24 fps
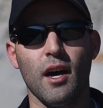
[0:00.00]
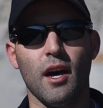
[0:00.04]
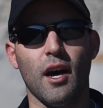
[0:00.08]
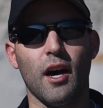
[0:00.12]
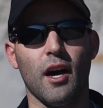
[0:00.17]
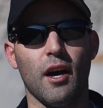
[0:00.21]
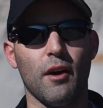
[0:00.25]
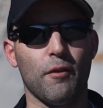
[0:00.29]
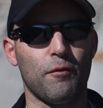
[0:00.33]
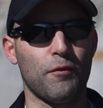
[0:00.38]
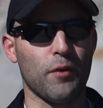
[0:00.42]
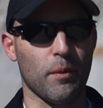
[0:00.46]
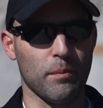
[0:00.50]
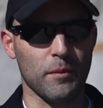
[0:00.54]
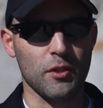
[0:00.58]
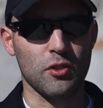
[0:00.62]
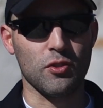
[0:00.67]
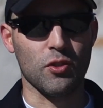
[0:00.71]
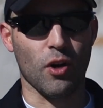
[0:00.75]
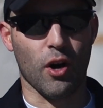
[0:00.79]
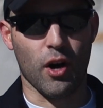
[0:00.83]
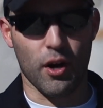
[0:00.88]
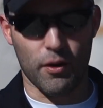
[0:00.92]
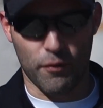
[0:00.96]
uh, from the
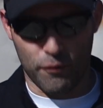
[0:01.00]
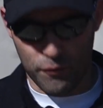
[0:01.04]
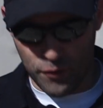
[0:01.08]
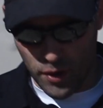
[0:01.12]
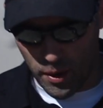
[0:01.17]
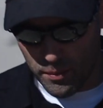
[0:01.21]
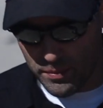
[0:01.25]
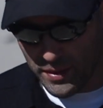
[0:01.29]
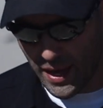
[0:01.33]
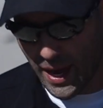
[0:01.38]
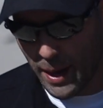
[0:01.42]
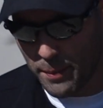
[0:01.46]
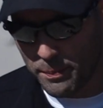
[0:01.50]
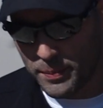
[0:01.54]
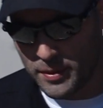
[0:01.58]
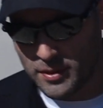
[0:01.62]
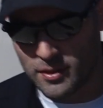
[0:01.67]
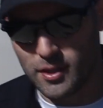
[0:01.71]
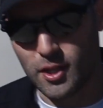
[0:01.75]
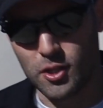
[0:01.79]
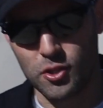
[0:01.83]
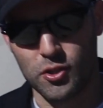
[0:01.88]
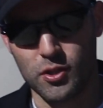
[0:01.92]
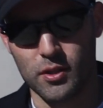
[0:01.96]
start from that
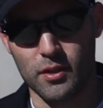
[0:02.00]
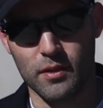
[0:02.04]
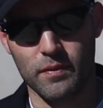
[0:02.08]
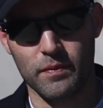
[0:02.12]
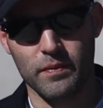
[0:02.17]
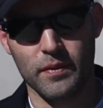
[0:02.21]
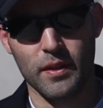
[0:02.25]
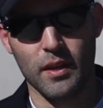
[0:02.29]
position.